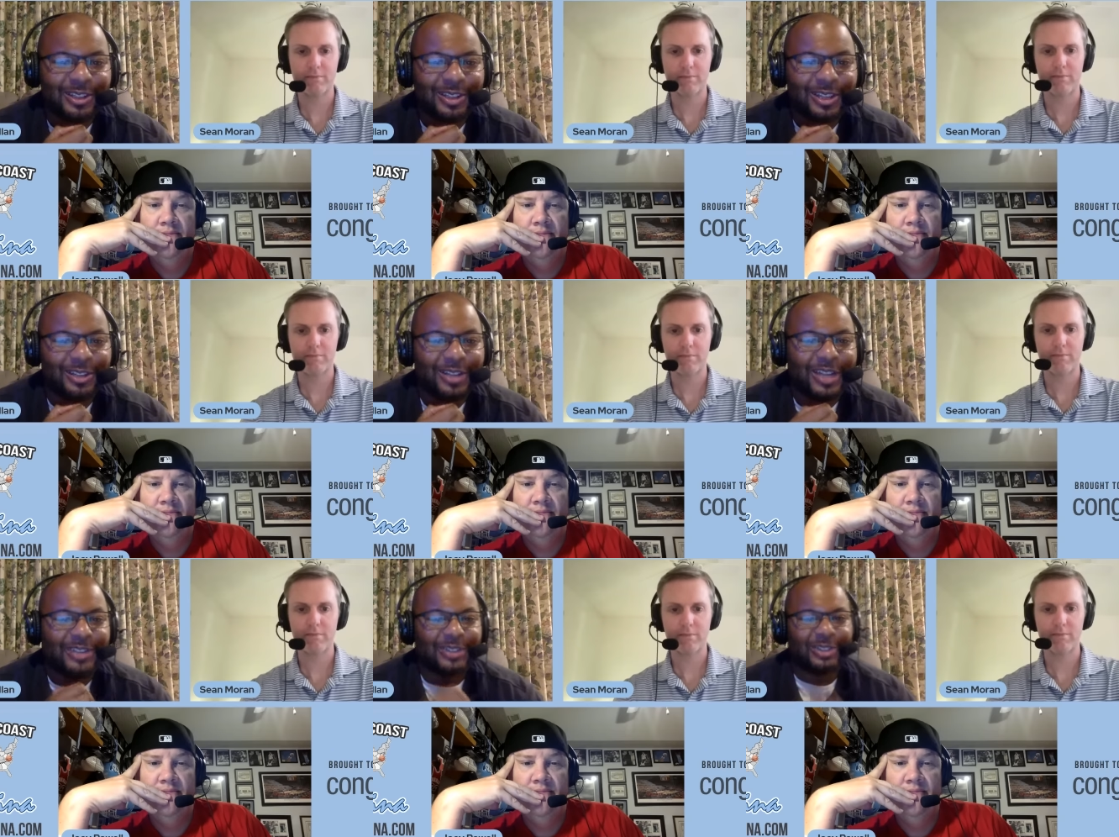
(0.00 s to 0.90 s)
Speaker 1: again,
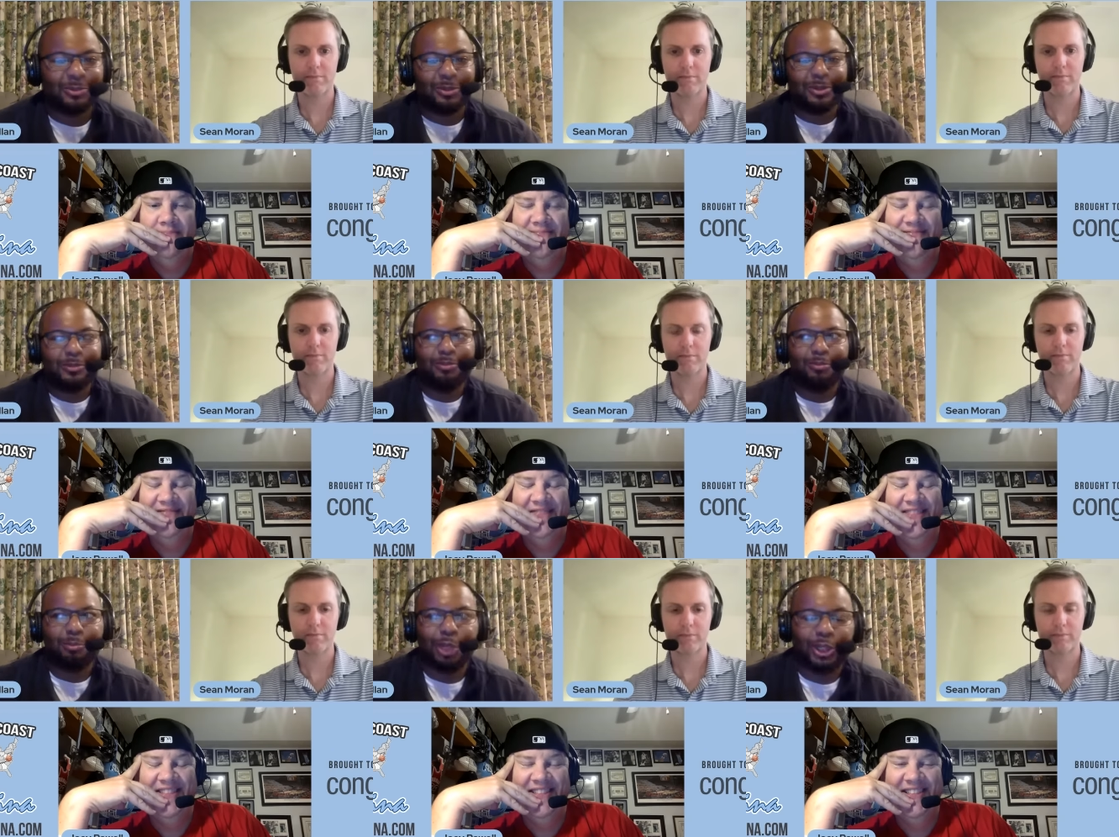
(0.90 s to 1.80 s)
that is
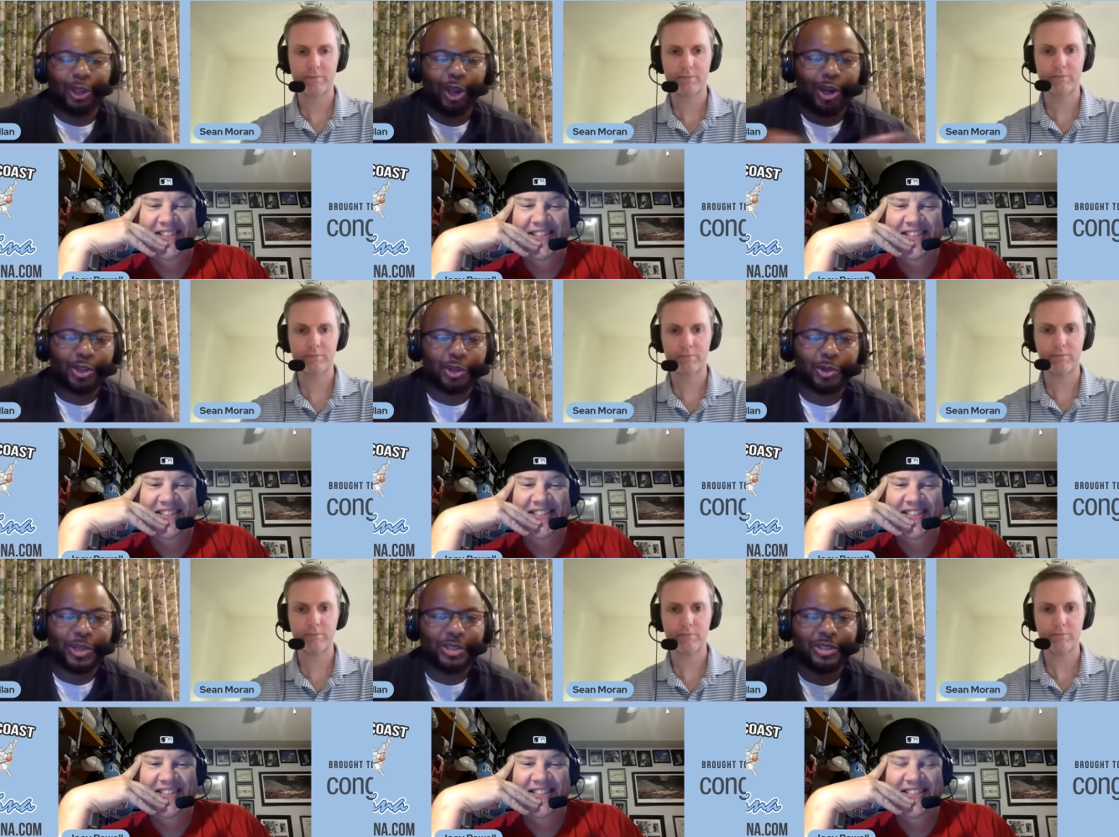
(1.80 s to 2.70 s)
really the larger
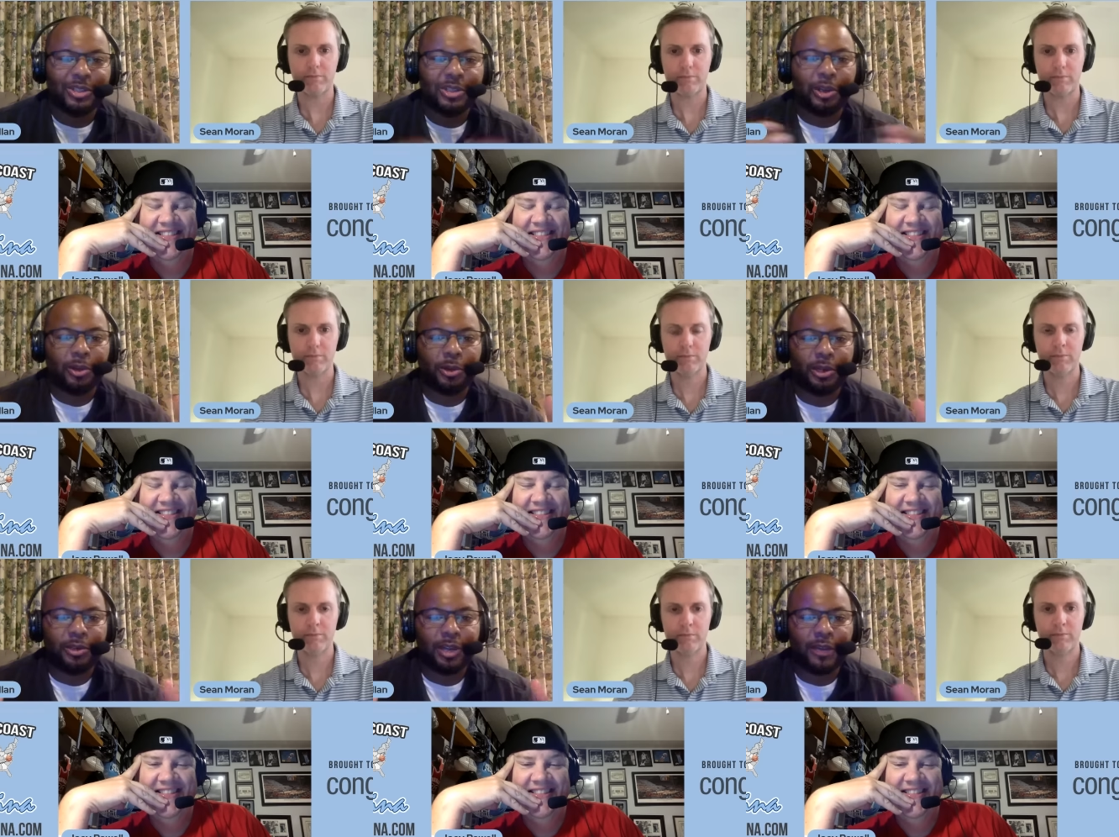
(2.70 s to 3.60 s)
question that's
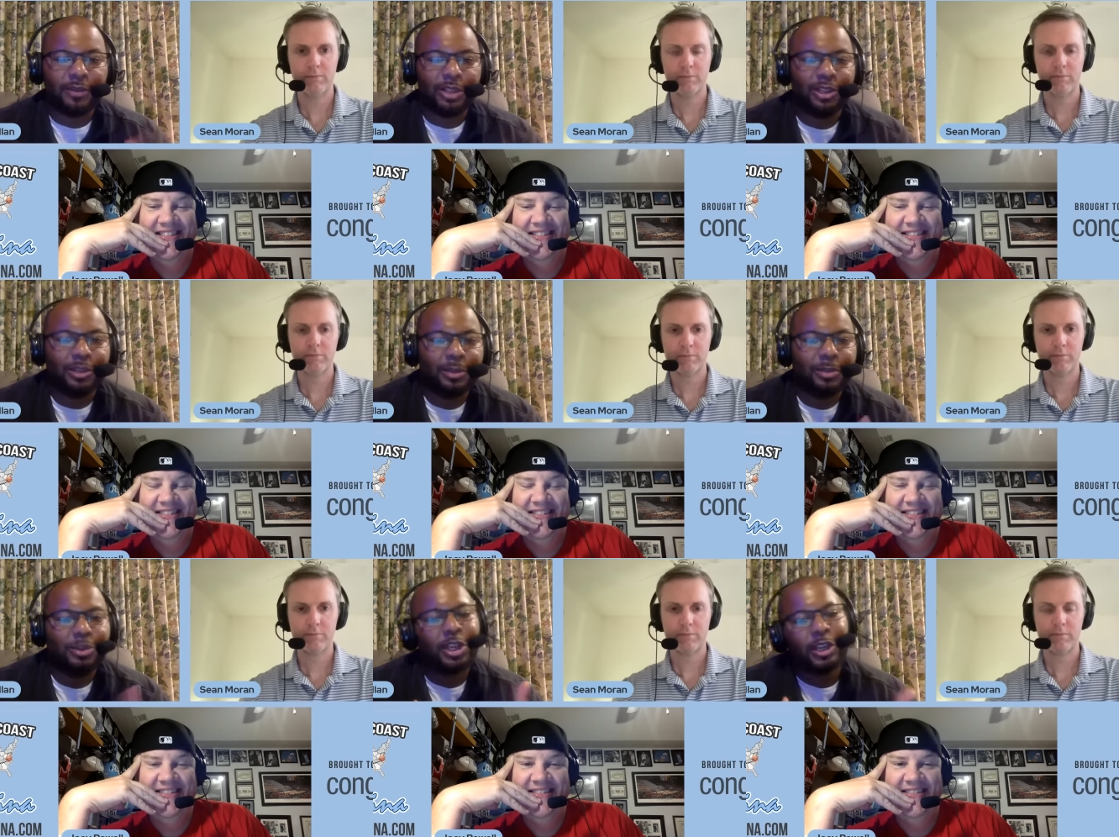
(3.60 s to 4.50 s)
coloring everything that
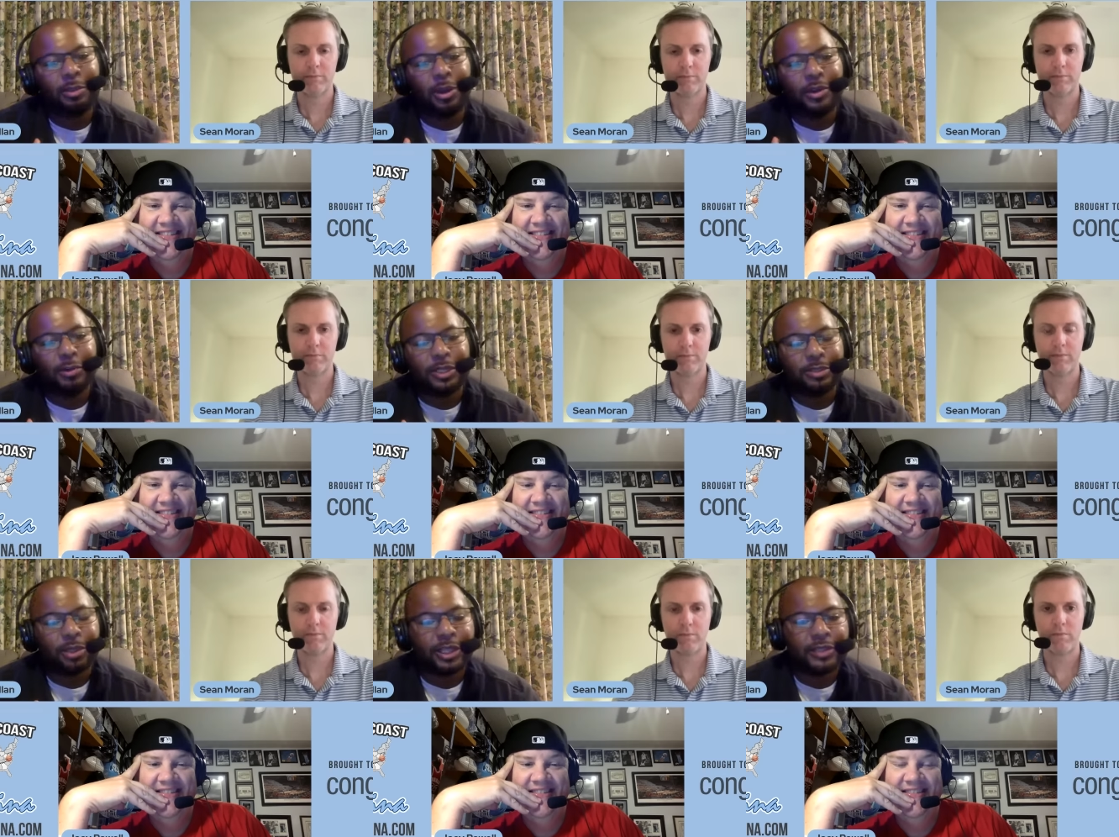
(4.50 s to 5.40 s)
people are talking about
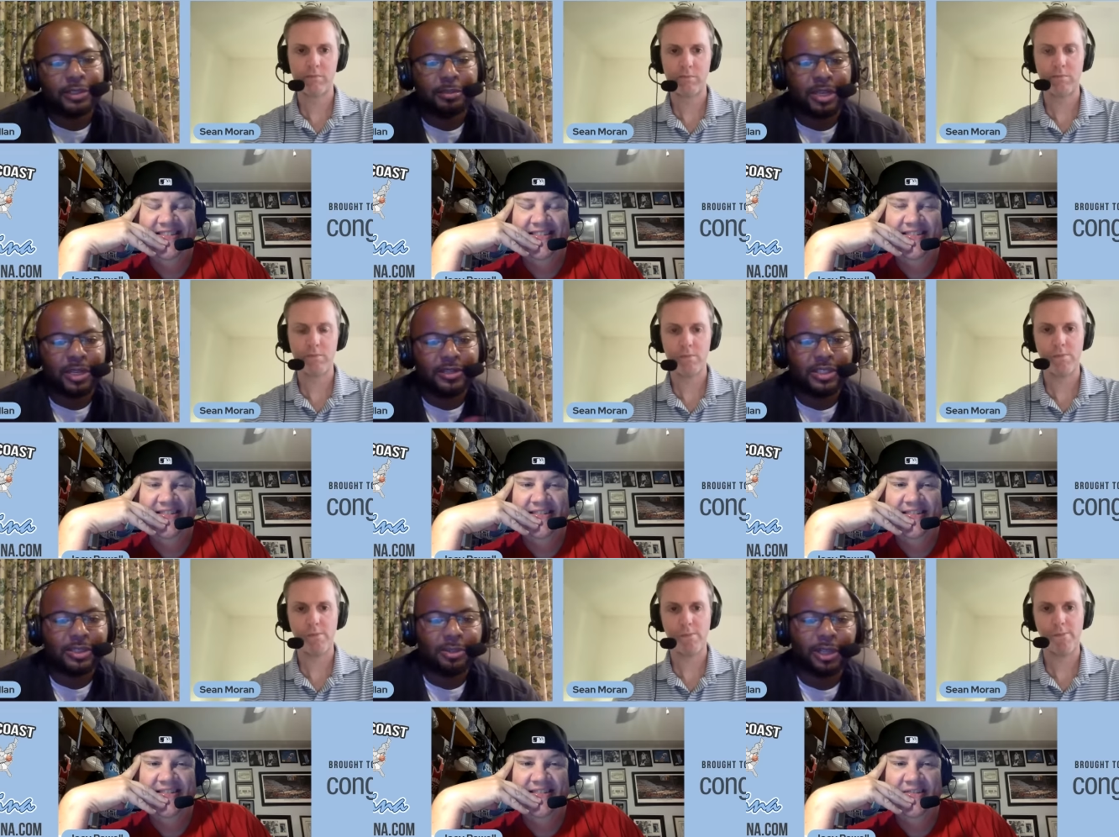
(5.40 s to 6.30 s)
as it relates to
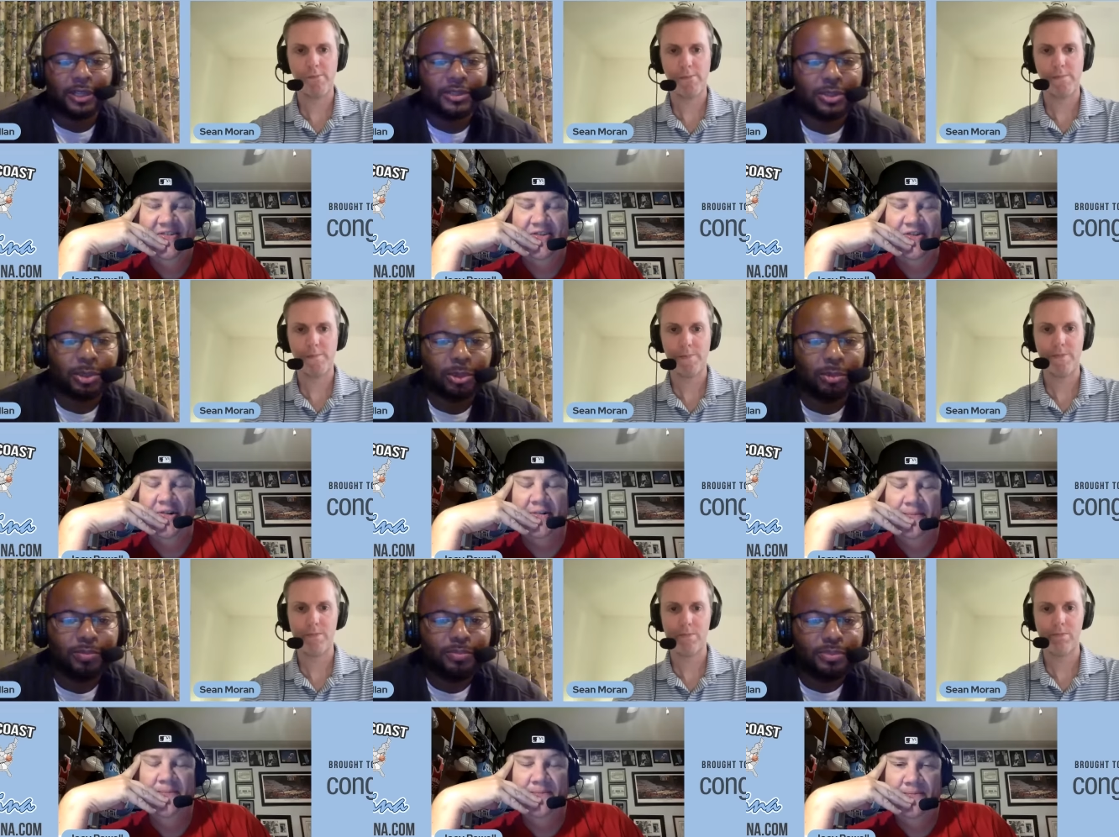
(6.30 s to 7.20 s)
minutes, as it relates
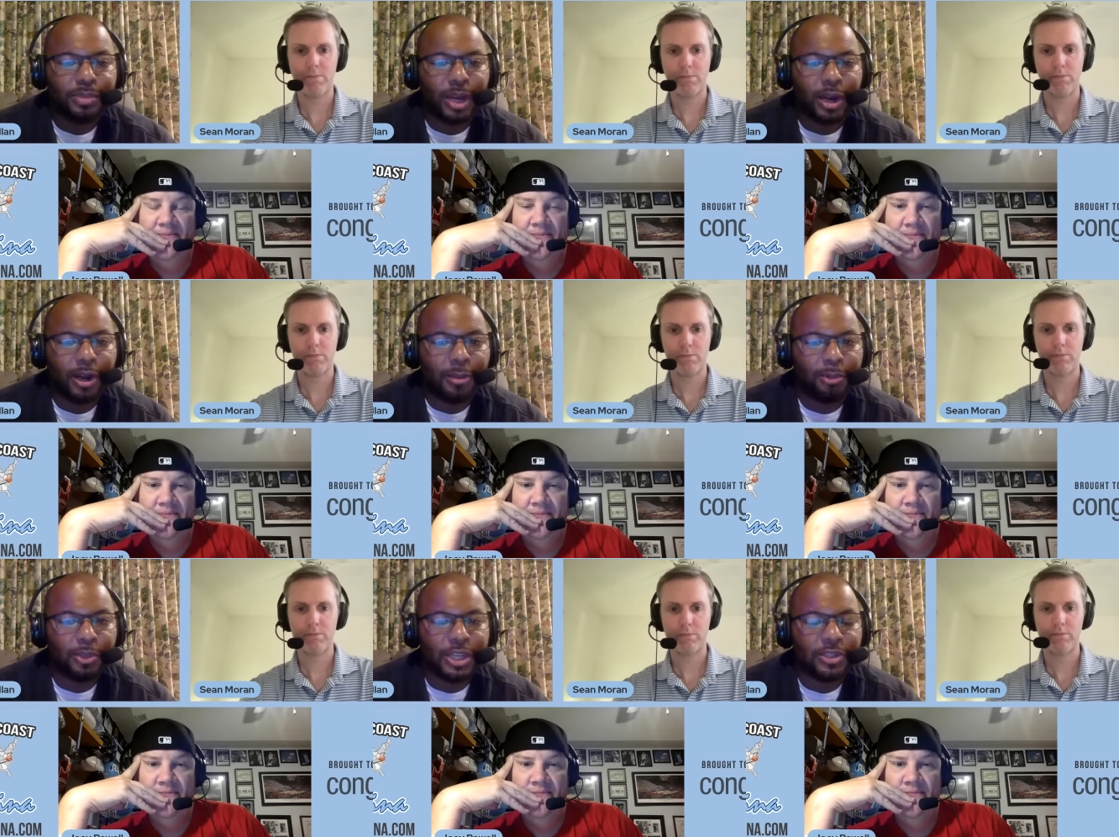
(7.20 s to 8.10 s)
to
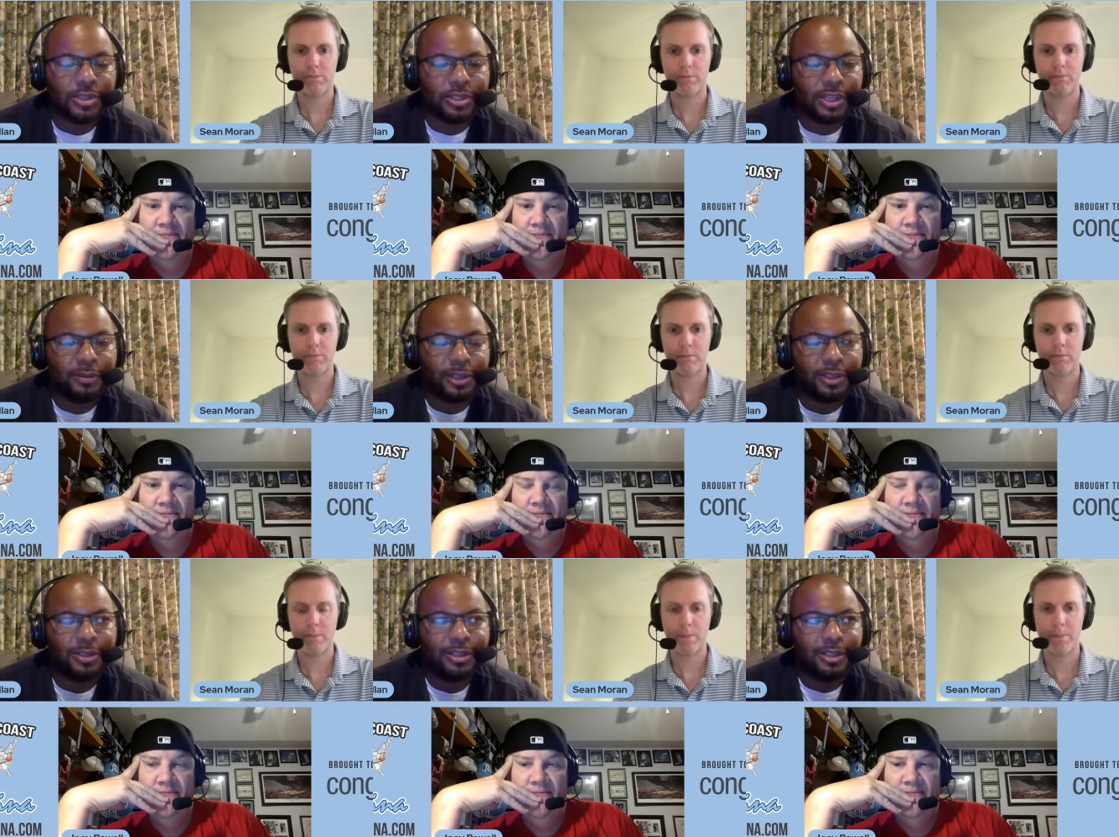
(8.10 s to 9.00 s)
rotations and everything.